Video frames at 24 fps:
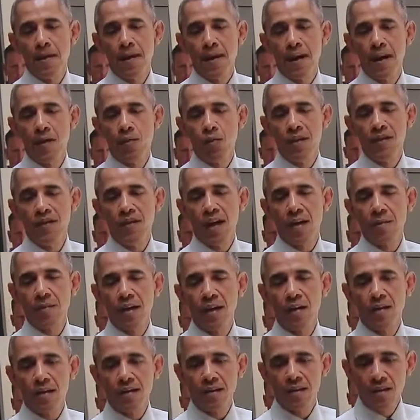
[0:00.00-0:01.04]
And we've got to
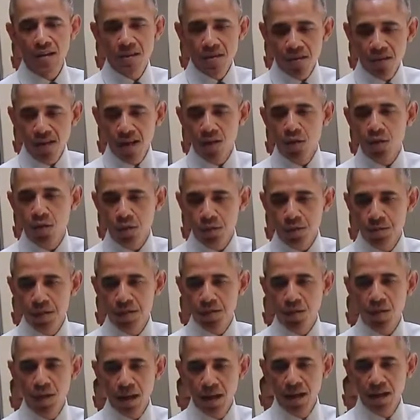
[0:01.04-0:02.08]
be able to distinguish
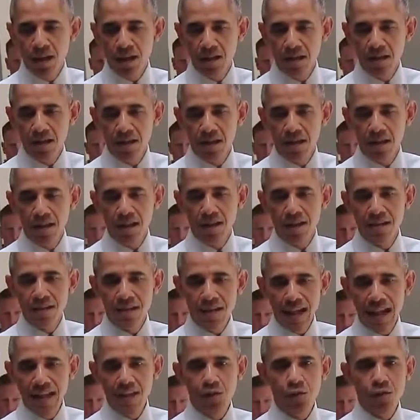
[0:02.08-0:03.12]
between
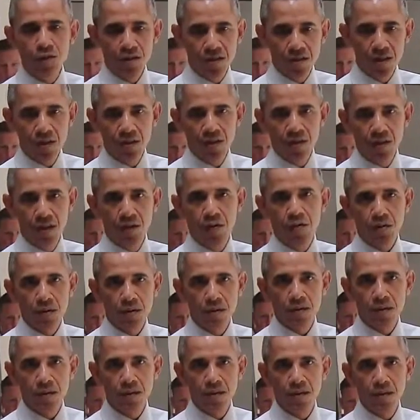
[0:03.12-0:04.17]
dangerous
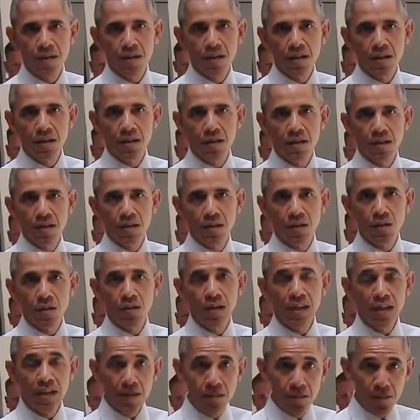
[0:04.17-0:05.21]
individuals who
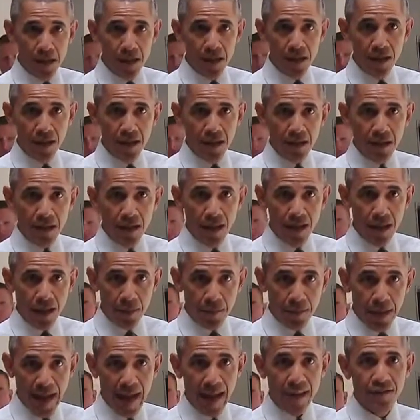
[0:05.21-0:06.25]
need to be
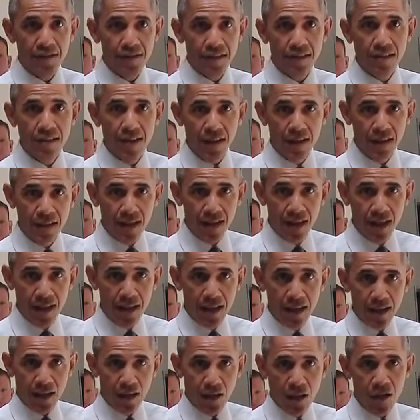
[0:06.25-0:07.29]
incapacitated
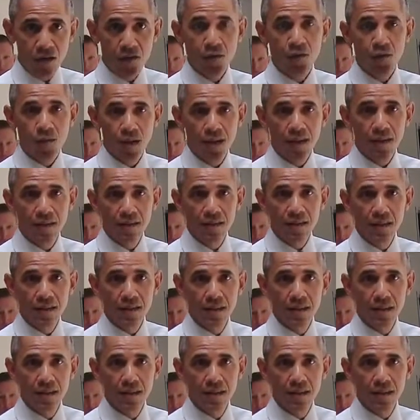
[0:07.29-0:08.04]
and incarcerated